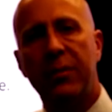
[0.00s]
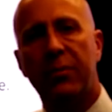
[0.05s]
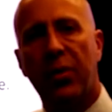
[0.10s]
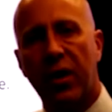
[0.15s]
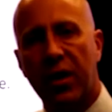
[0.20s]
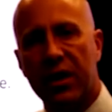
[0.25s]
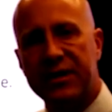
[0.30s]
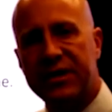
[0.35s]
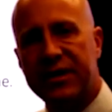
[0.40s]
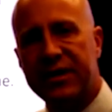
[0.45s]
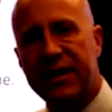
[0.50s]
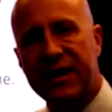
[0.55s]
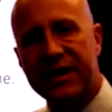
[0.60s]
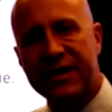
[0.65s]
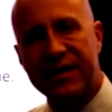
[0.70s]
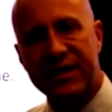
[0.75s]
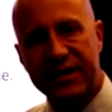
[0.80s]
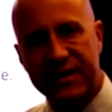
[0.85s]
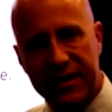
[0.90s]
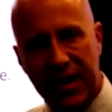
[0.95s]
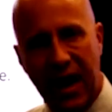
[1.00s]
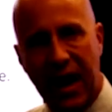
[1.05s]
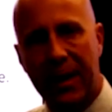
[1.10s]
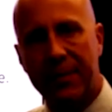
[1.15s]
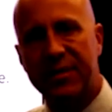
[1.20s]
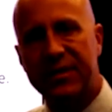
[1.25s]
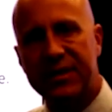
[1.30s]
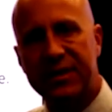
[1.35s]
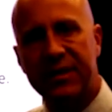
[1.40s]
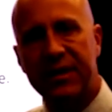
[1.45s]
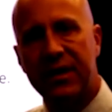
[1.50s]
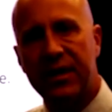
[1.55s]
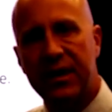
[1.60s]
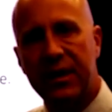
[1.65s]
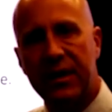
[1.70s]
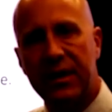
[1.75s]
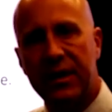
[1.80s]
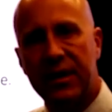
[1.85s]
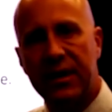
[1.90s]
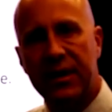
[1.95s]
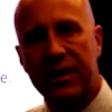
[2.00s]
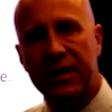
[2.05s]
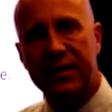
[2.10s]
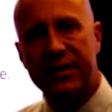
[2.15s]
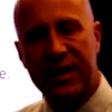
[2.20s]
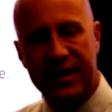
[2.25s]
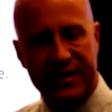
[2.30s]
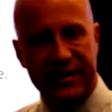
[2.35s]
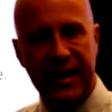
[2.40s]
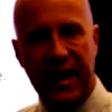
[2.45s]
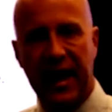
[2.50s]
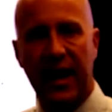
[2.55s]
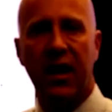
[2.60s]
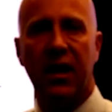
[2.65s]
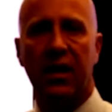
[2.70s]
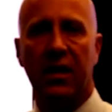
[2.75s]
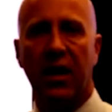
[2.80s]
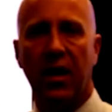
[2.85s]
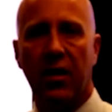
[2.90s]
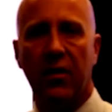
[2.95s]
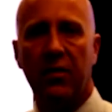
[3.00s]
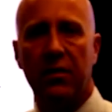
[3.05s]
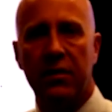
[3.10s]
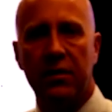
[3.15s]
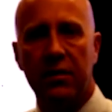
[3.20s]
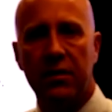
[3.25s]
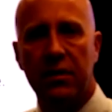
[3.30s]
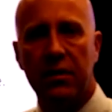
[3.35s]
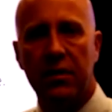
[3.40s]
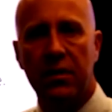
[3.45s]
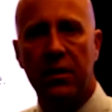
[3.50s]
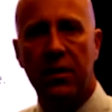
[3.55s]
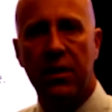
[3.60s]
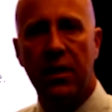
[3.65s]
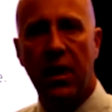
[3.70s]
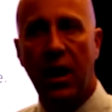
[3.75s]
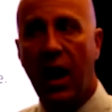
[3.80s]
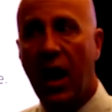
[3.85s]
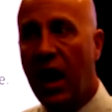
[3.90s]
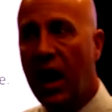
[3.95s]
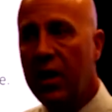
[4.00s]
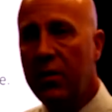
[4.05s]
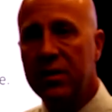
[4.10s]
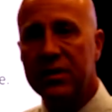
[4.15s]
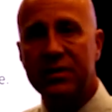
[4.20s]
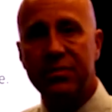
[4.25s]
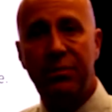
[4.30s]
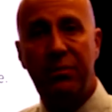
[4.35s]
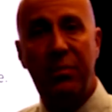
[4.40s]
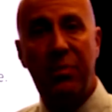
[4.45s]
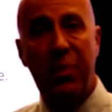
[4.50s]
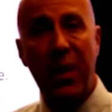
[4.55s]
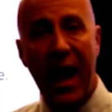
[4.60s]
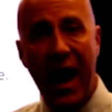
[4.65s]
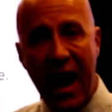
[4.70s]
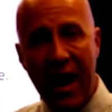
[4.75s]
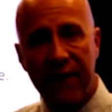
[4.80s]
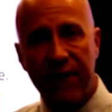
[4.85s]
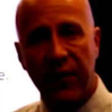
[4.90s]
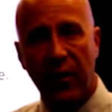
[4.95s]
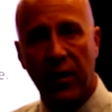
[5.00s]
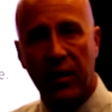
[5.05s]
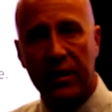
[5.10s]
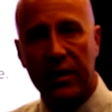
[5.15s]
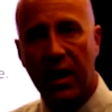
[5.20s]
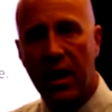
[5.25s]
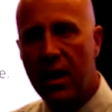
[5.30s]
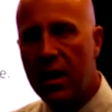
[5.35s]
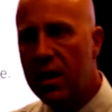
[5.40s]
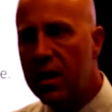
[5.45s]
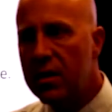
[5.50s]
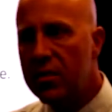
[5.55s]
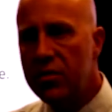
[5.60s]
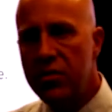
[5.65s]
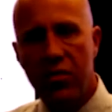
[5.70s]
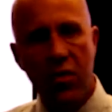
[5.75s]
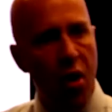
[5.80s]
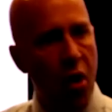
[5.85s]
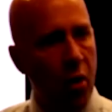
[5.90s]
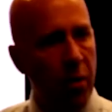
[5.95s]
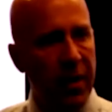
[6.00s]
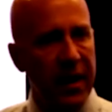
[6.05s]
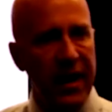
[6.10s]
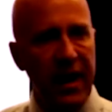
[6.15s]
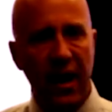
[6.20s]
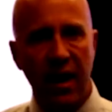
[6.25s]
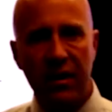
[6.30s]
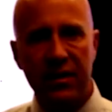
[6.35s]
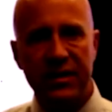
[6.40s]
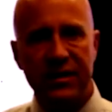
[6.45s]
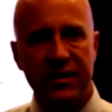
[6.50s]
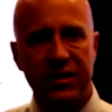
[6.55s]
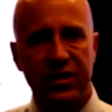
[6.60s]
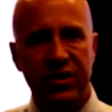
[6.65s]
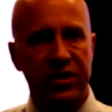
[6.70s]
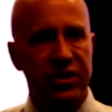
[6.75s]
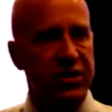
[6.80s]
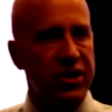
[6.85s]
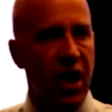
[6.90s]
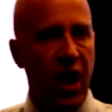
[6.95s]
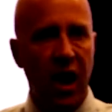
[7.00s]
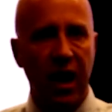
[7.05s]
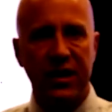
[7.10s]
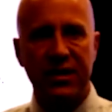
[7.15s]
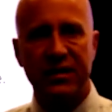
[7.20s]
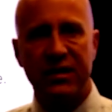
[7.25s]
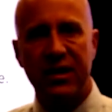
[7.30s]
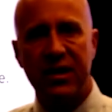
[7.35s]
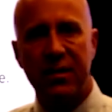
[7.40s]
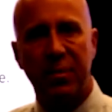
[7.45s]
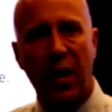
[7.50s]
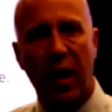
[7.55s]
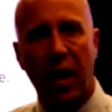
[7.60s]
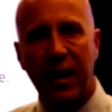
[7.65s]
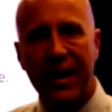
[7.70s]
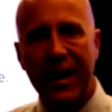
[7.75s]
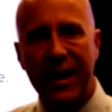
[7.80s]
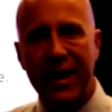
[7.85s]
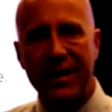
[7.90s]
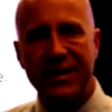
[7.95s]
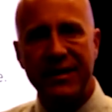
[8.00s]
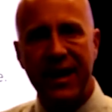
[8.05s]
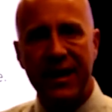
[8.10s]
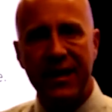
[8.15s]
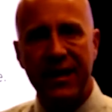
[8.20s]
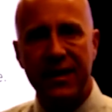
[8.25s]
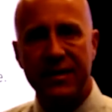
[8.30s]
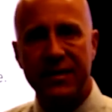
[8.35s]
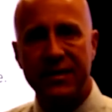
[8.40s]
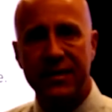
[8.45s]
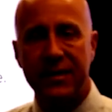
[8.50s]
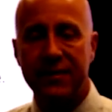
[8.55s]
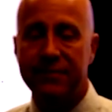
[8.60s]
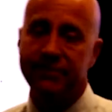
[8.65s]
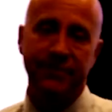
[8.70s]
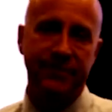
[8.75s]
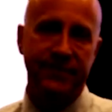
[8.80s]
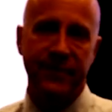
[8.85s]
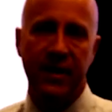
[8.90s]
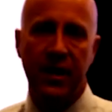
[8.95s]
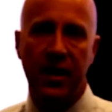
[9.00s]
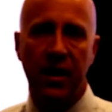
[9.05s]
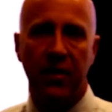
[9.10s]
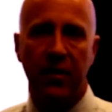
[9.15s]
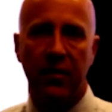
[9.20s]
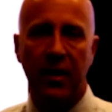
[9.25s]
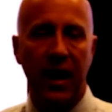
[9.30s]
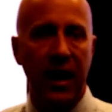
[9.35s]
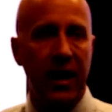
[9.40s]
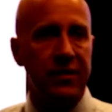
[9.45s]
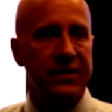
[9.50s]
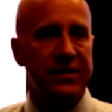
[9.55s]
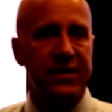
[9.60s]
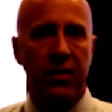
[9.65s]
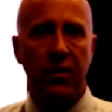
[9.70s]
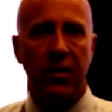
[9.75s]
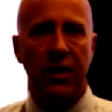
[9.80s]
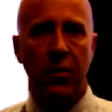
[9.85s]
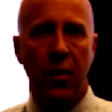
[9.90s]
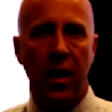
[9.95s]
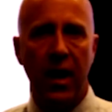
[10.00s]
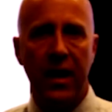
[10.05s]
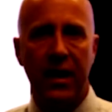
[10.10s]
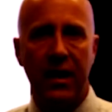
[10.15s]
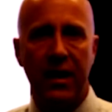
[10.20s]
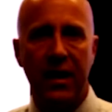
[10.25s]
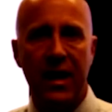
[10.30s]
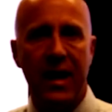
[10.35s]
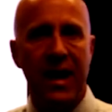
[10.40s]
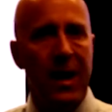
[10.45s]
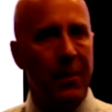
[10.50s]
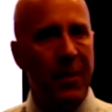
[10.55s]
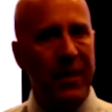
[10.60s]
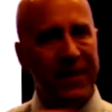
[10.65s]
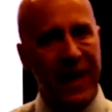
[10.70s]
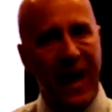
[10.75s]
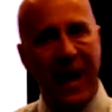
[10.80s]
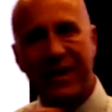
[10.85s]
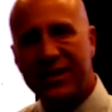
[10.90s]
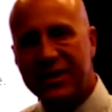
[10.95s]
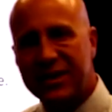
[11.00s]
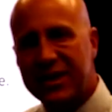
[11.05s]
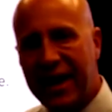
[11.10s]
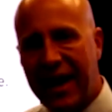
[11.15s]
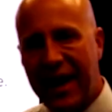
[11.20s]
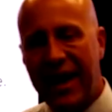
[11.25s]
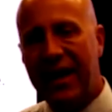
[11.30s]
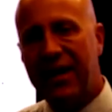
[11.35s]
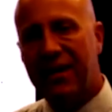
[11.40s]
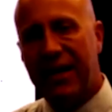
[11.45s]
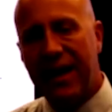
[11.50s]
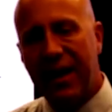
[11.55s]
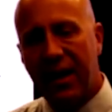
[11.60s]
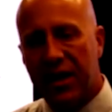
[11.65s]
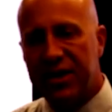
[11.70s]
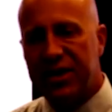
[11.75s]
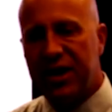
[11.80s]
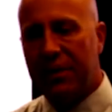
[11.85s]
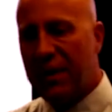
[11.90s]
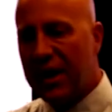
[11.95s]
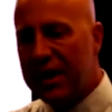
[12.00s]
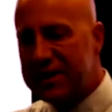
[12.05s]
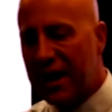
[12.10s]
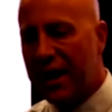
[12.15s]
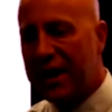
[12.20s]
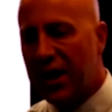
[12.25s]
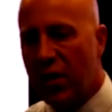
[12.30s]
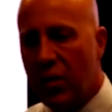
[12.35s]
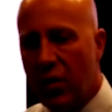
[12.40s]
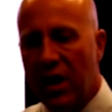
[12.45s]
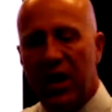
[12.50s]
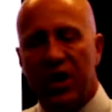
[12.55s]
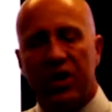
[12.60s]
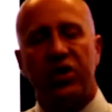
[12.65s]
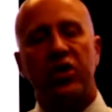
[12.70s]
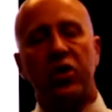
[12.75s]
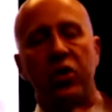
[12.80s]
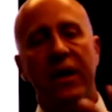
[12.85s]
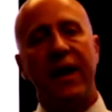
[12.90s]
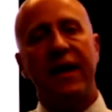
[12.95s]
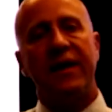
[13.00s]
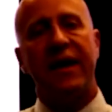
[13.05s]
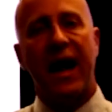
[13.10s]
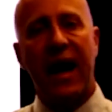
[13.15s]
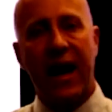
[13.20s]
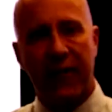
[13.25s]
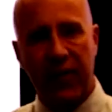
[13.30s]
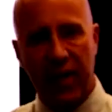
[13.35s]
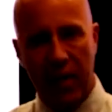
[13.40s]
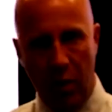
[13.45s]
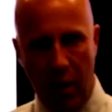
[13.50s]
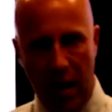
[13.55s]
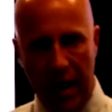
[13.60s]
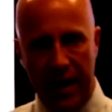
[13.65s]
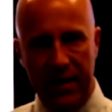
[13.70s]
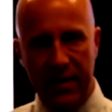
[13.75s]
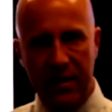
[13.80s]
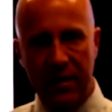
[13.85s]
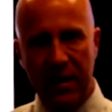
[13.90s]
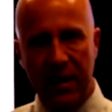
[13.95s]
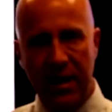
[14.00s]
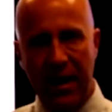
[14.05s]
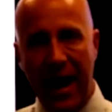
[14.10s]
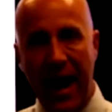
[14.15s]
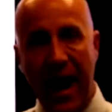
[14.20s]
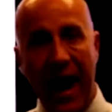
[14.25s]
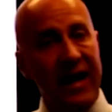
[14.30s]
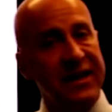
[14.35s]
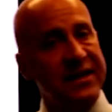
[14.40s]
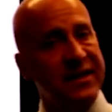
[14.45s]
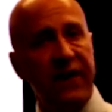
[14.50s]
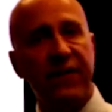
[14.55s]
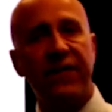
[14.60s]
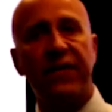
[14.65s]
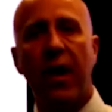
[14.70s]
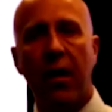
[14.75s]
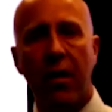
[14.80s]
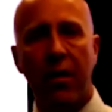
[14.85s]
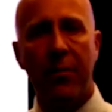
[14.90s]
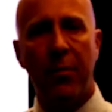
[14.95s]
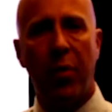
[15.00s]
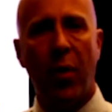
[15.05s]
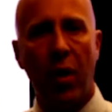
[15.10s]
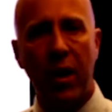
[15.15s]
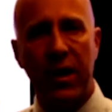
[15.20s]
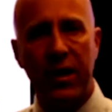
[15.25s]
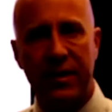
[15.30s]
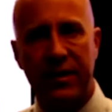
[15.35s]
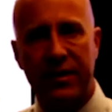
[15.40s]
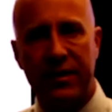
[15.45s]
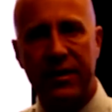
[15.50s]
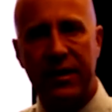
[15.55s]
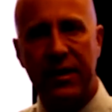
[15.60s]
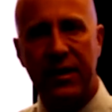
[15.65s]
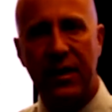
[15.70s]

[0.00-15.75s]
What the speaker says: person that stops to say hello. I was baffled. Nobody else talks to the parking attendants? No, I was the only one. But that's key leadership, is that you treat everyone as if they're important.